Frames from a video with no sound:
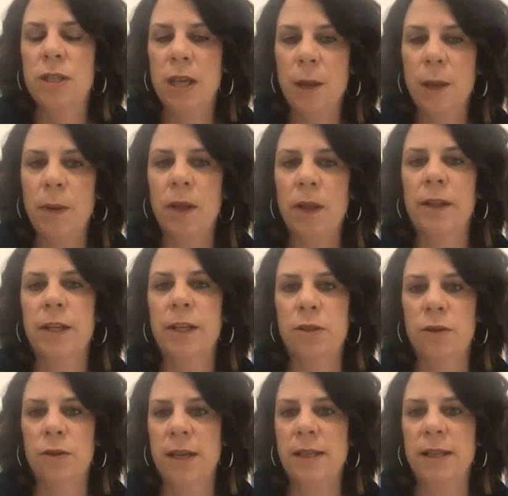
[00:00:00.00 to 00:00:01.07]
typically
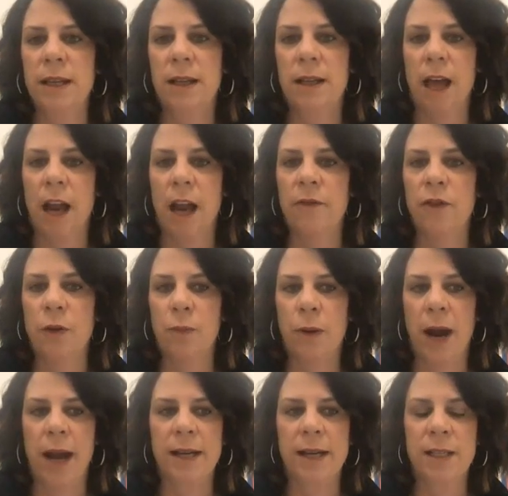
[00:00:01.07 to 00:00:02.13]
do this in a lot of your
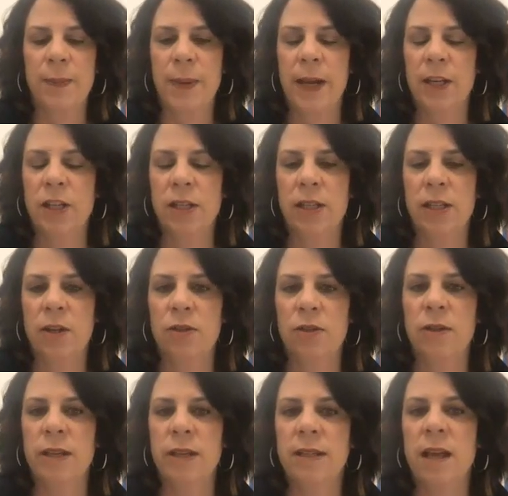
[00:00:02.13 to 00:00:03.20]
practice pages that you
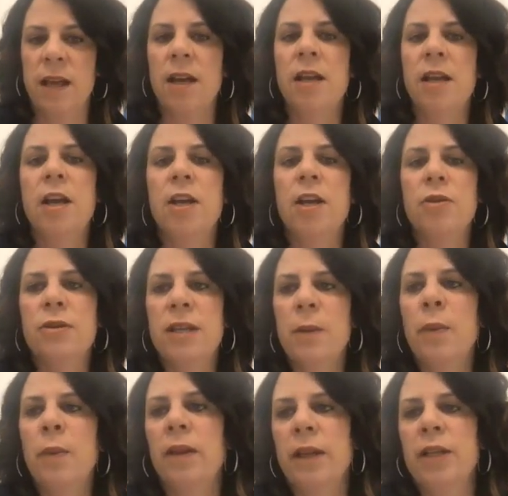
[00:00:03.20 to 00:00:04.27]
do this on. You
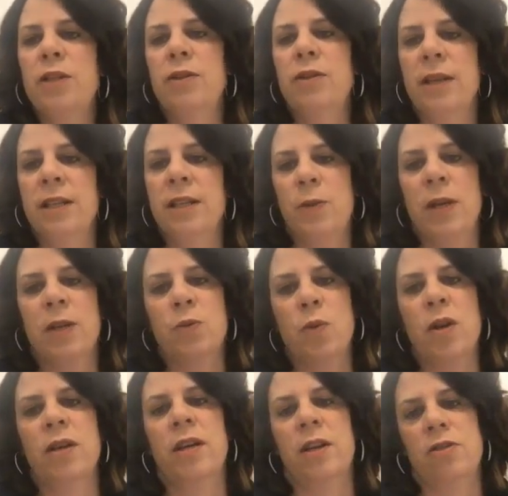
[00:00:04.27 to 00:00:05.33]
typically do this because
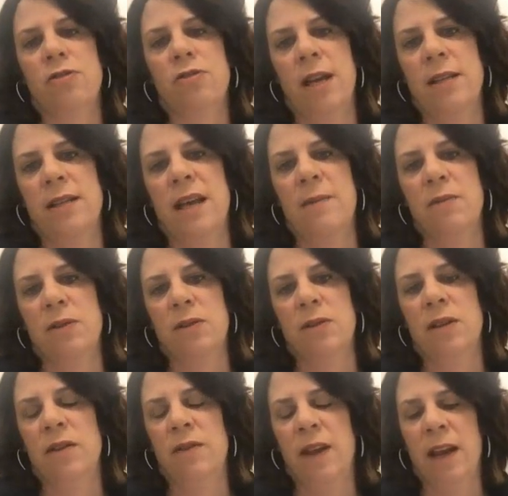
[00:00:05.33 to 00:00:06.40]
one country has
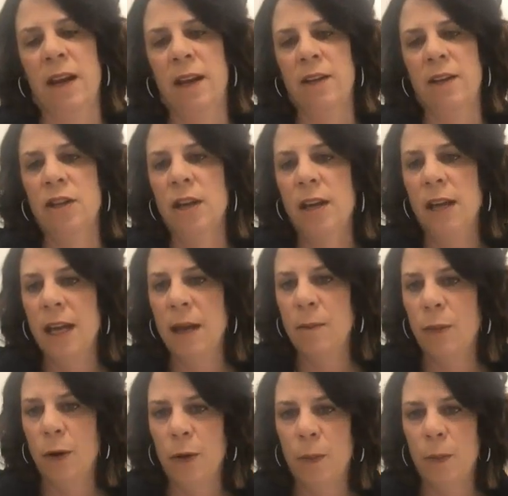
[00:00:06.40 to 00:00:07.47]
absolute advantage
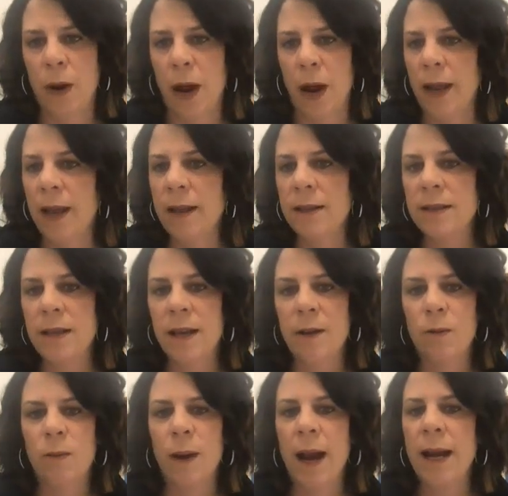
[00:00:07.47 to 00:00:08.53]
in both products.
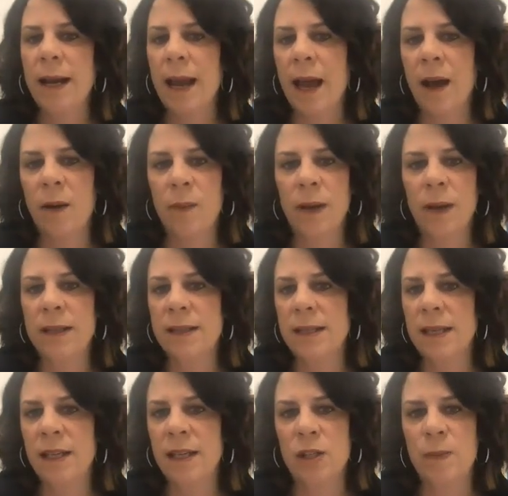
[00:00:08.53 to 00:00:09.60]
Right now, we can
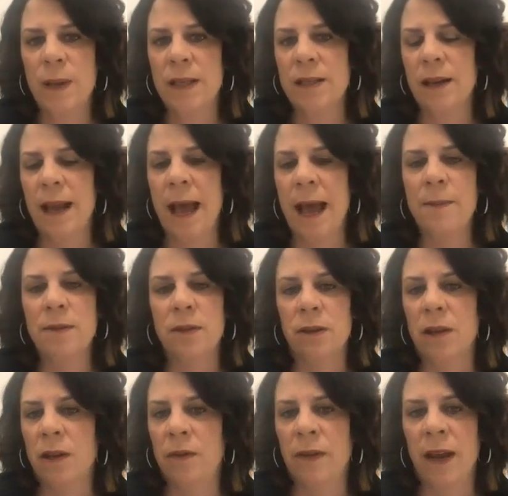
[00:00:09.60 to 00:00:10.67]
see just based on
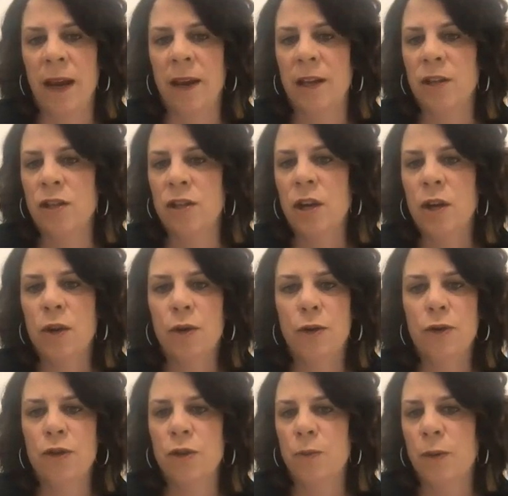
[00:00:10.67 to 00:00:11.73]
absolute advantage
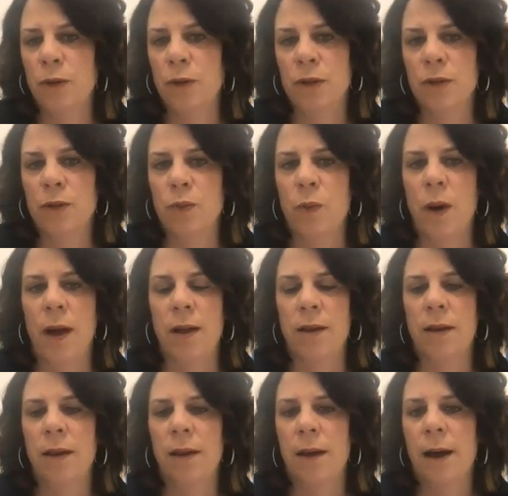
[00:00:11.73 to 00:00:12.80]
who should produce what